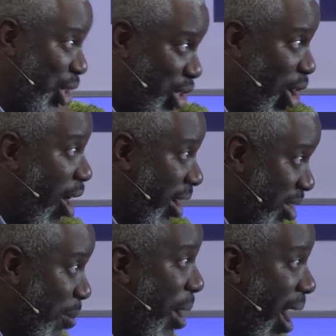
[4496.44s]
just
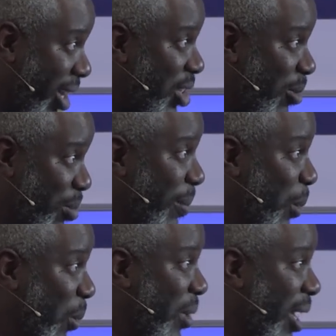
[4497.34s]
talking to pockets of
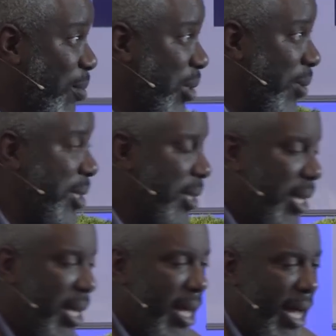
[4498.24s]
people who come to us.
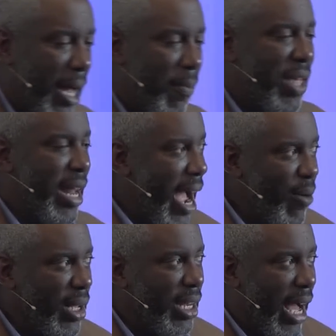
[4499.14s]
Um, and I
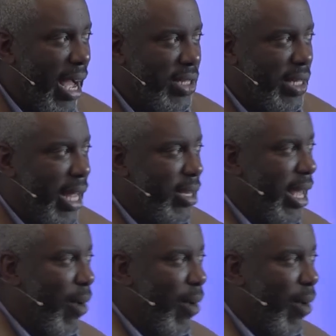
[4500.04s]
realize that,